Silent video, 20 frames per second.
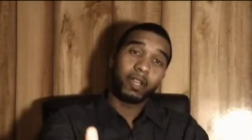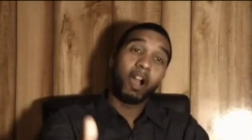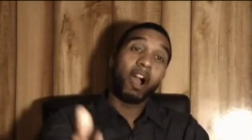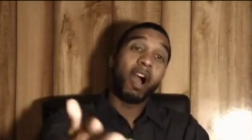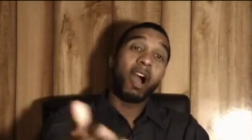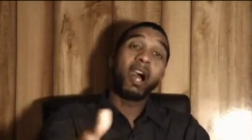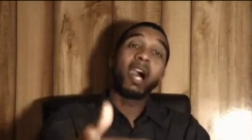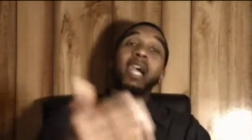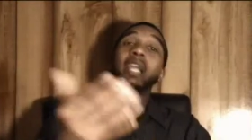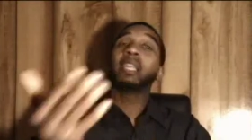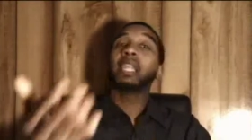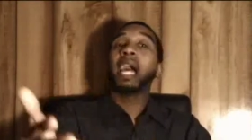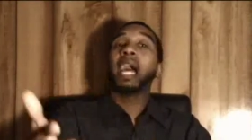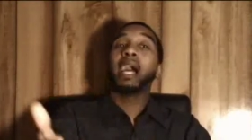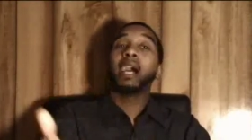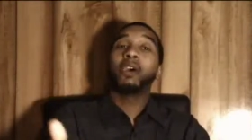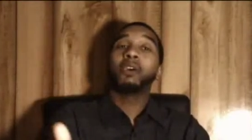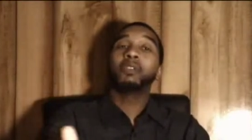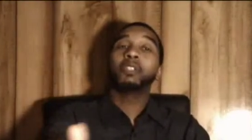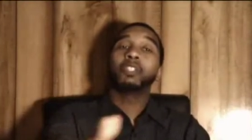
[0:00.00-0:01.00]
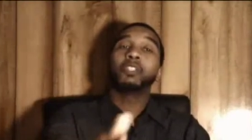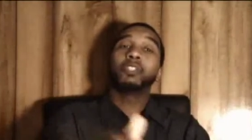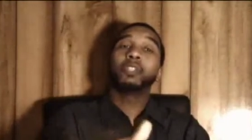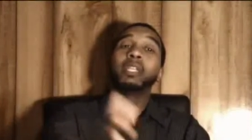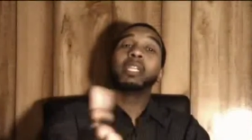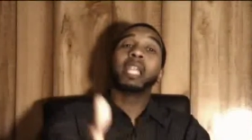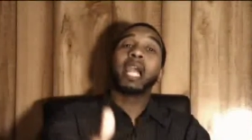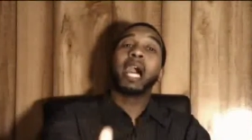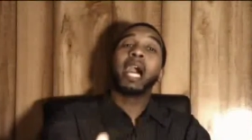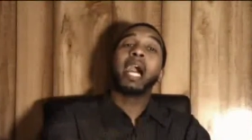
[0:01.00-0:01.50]
are allowed
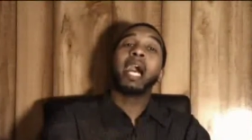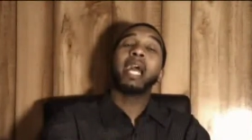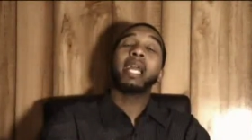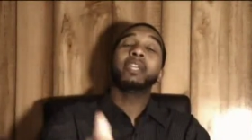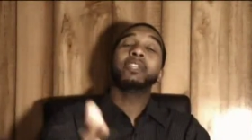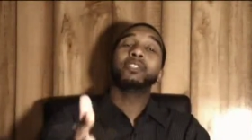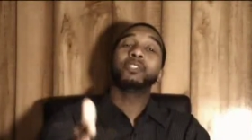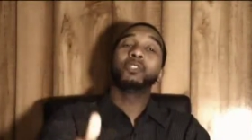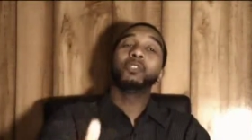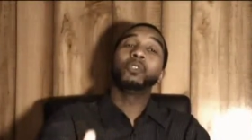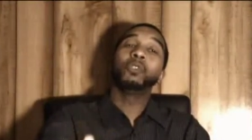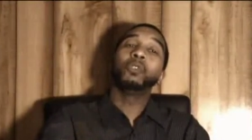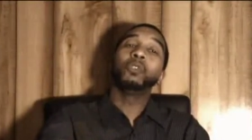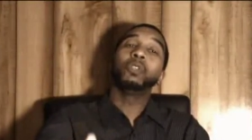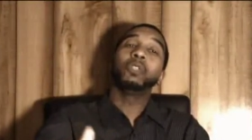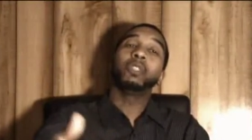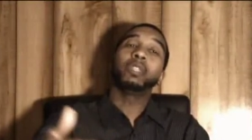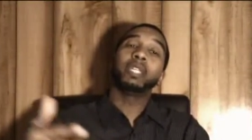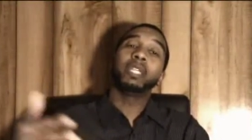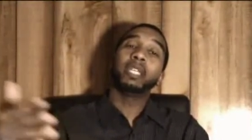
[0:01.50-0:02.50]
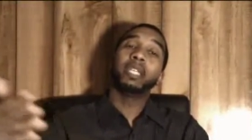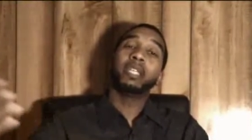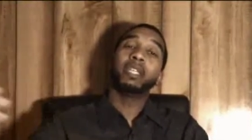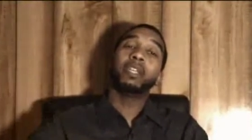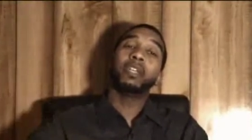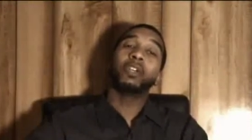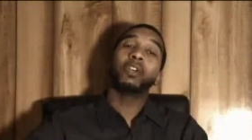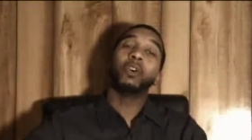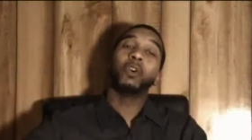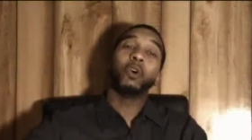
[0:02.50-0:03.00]
to lie to
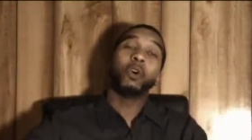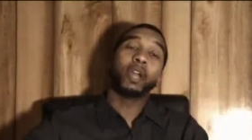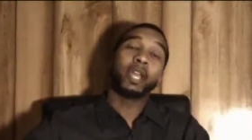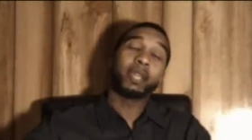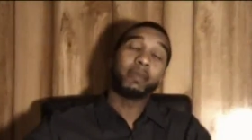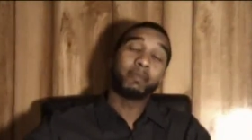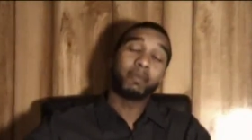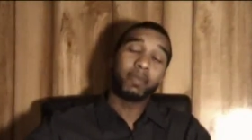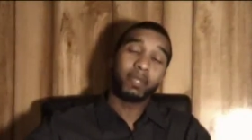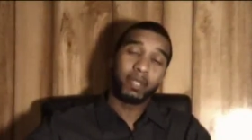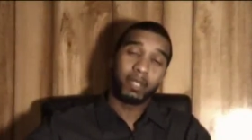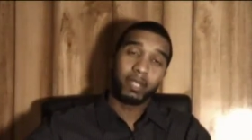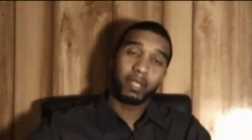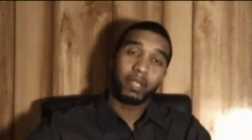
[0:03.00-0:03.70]
the Goyim,